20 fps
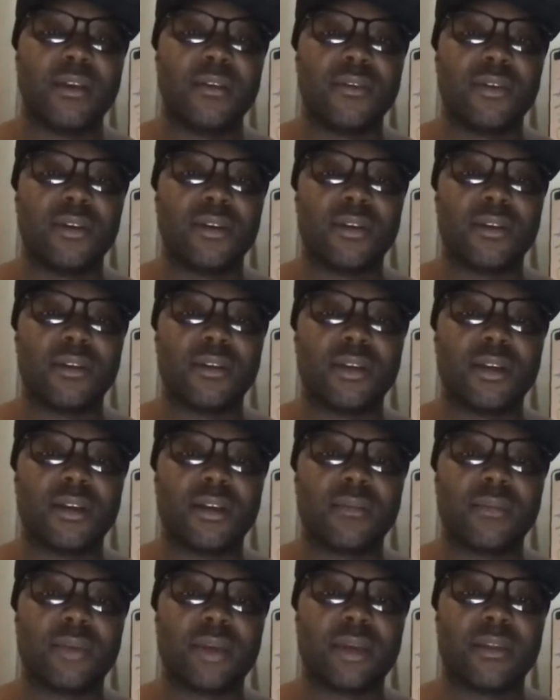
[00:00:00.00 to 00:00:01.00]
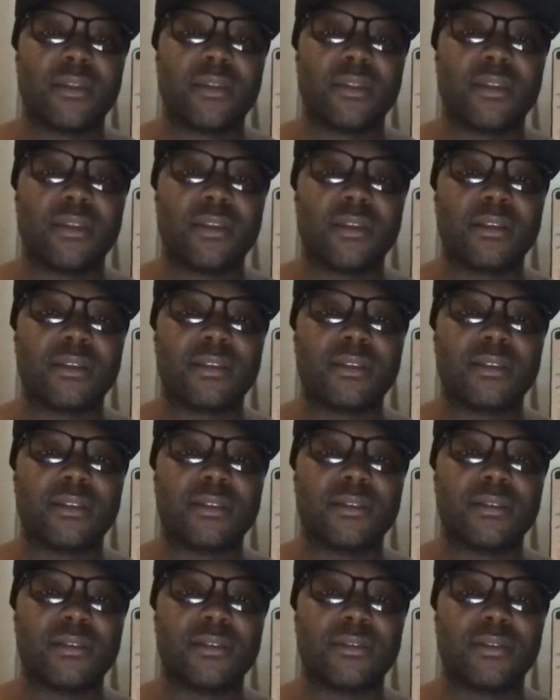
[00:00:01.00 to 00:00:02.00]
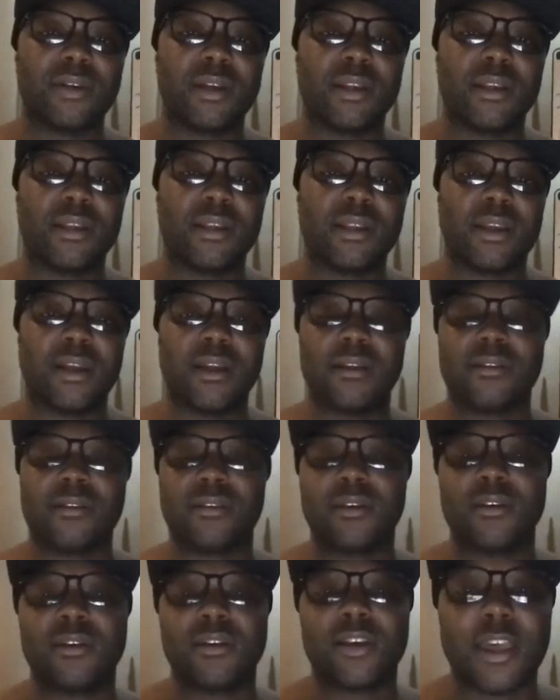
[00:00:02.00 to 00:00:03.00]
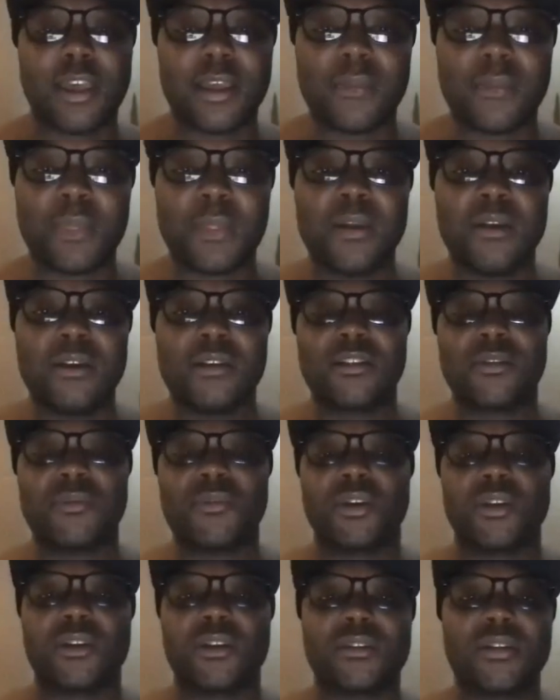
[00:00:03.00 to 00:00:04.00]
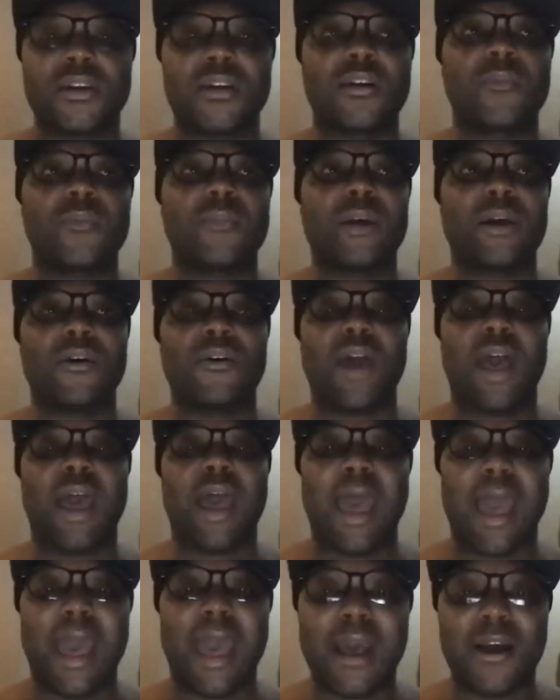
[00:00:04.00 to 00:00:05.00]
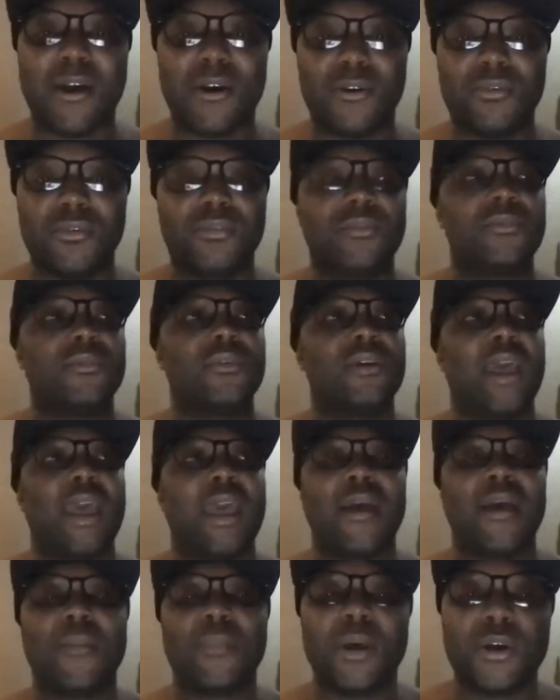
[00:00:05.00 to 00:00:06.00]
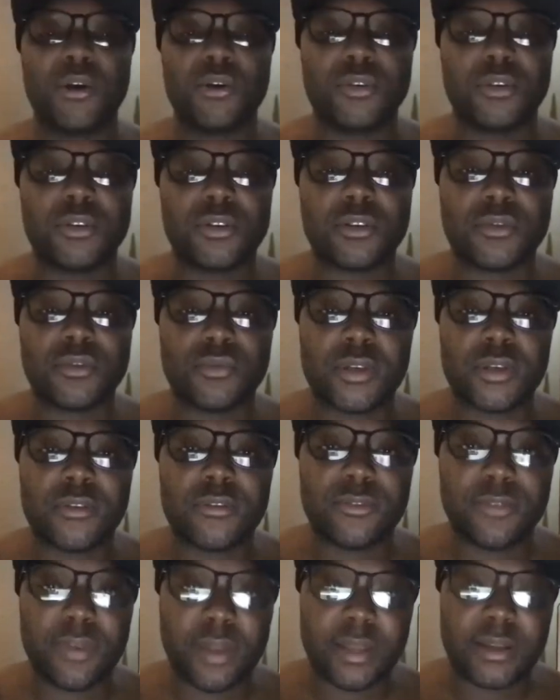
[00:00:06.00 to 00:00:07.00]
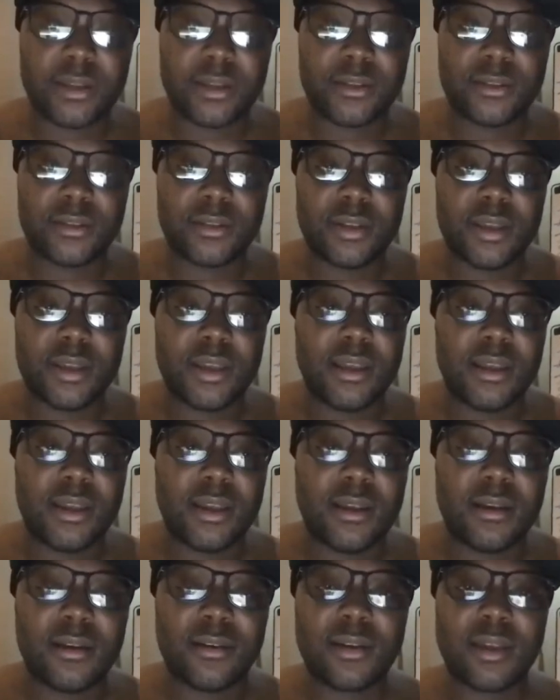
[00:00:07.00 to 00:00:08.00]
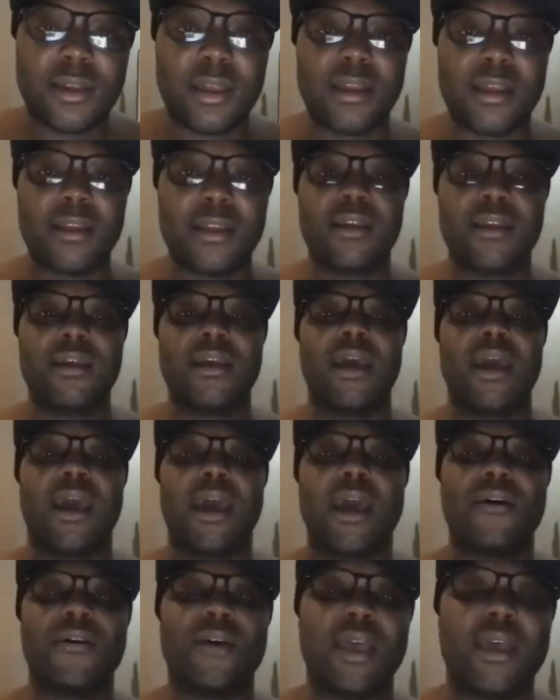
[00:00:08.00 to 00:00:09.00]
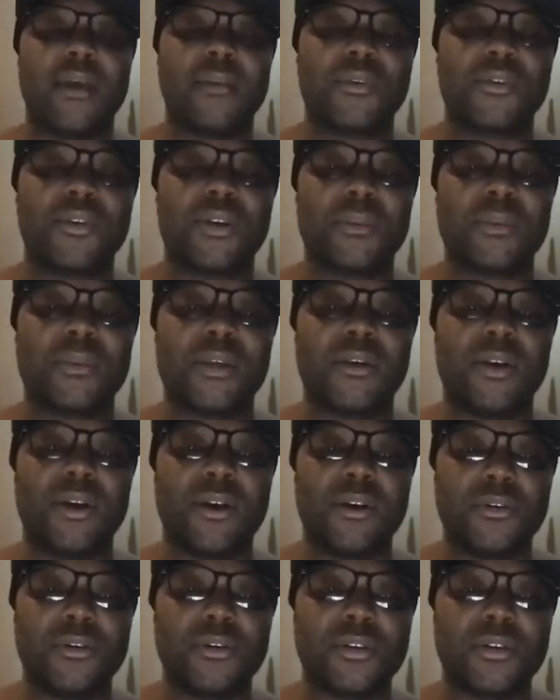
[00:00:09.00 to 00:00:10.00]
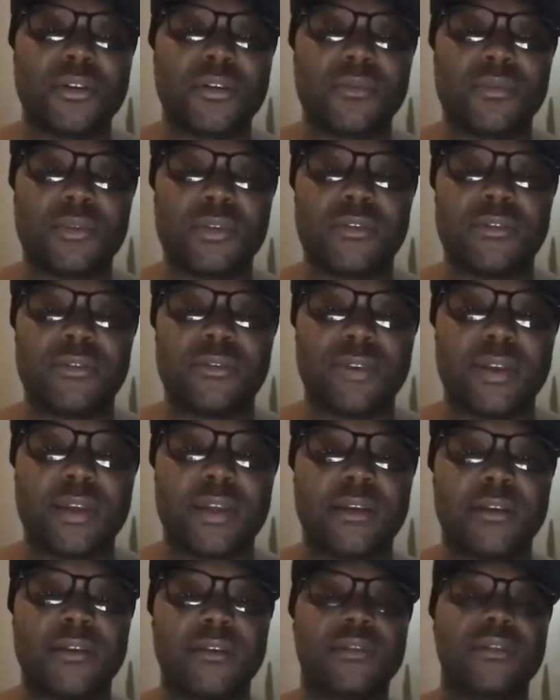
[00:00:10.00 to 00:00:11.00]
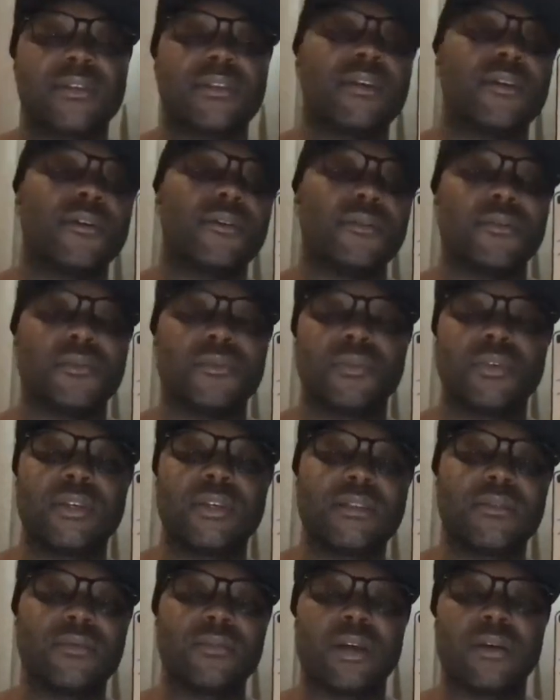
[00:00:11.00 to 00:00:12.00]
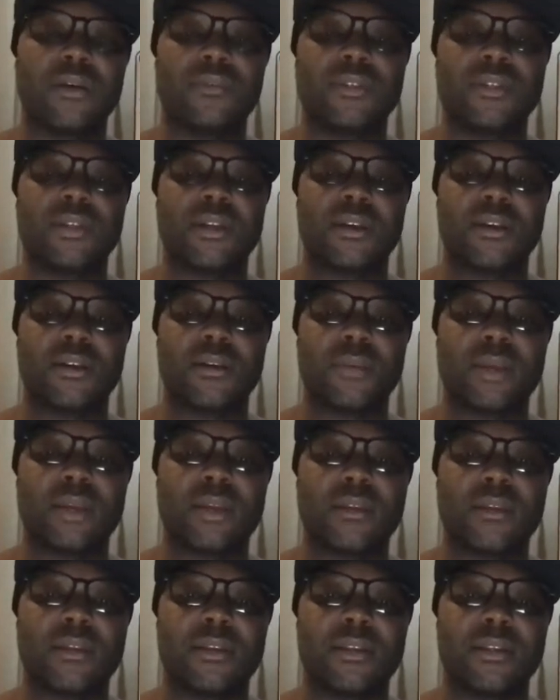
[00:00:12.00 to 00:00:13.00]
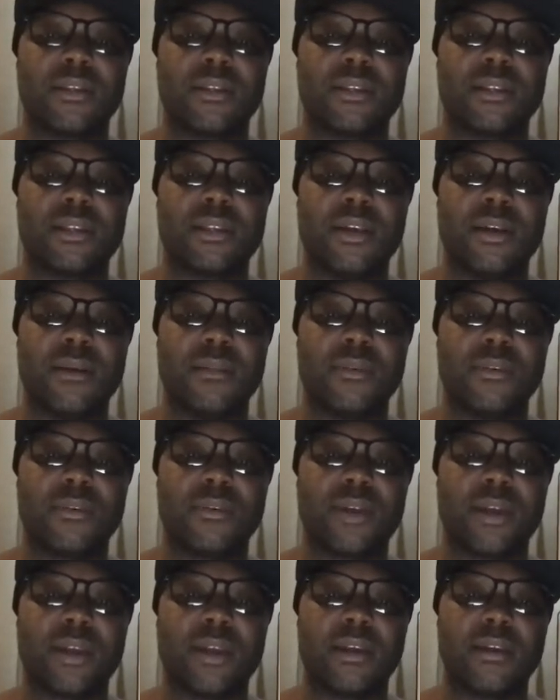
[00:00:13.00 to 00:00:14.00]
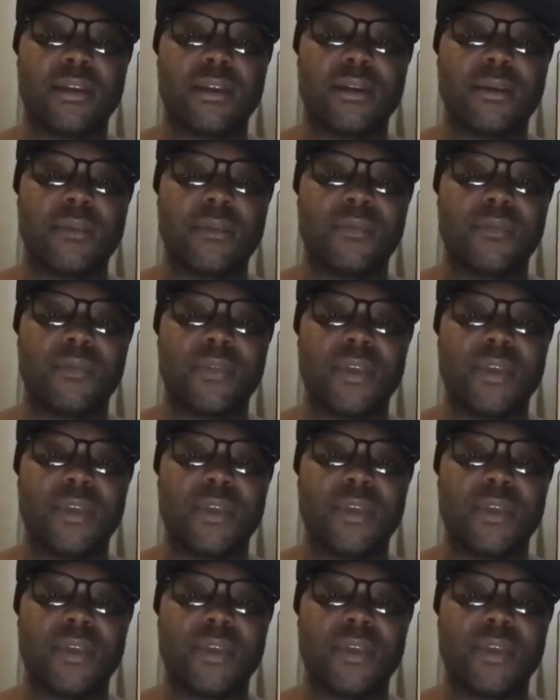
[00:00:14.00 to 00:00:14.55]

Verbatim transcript: We're going to talk about this right there, okay? So we're going to talk about how AMP holders will fail, okay? How AMP crypto holders will fail. So the reason why we're talking about this number right here,